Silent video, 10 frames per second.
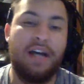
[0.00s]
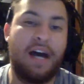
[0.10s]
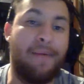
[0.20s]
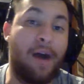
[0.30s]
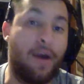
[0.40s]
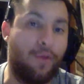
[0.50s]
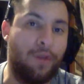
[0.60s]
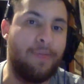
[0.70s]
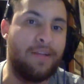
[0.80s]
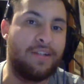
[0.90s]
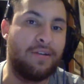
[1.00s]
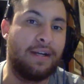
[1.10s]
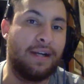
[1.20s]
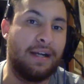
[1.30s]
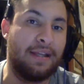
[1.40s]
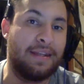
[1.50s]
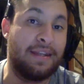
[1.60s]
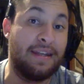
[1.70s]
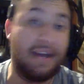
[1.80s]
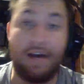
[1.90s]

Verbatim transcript: um, I will be doing the